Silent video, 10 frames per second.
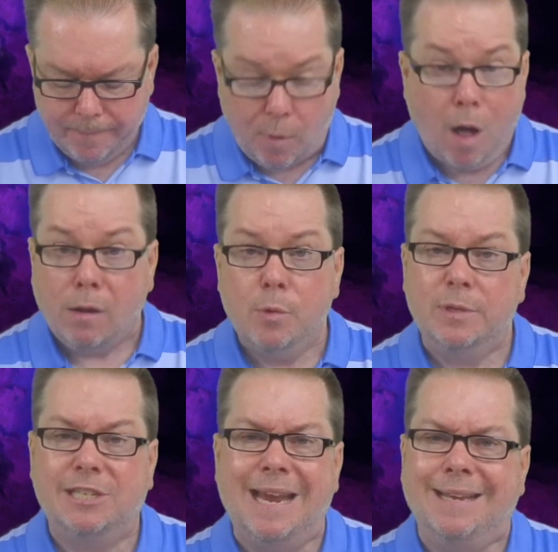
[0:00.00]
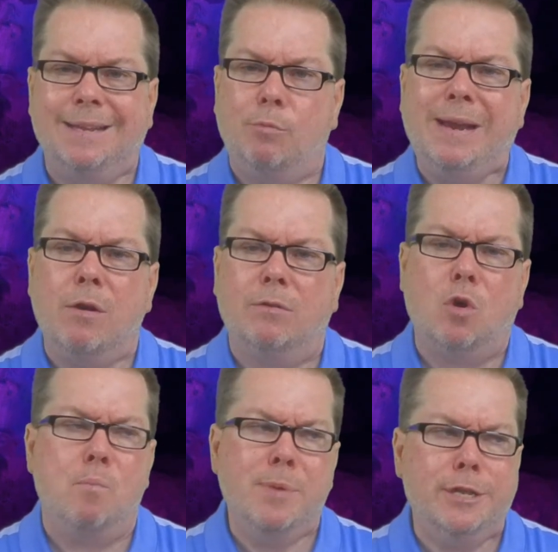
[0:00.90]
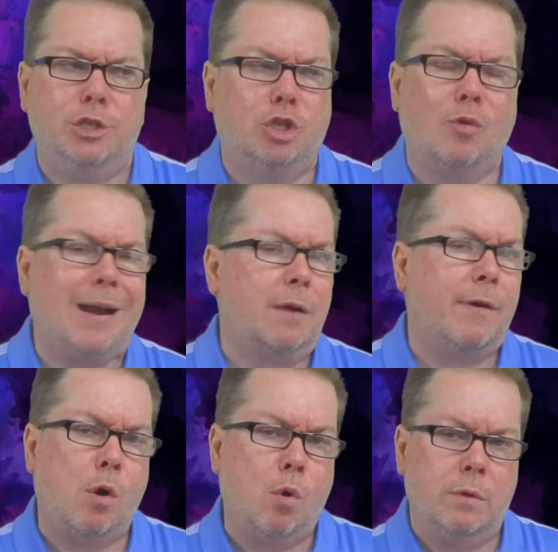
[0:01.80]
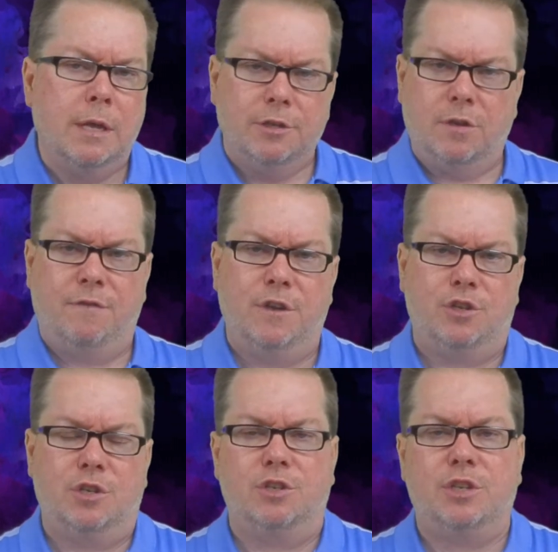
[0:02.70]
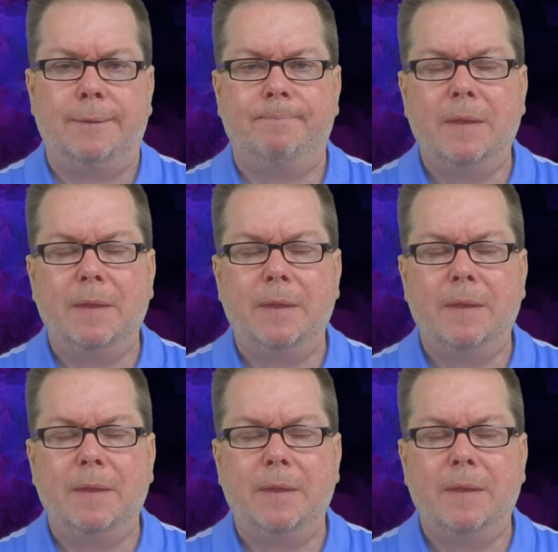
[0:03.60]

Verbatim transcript: Paul was saying that we don't minister out of our own sufficiency.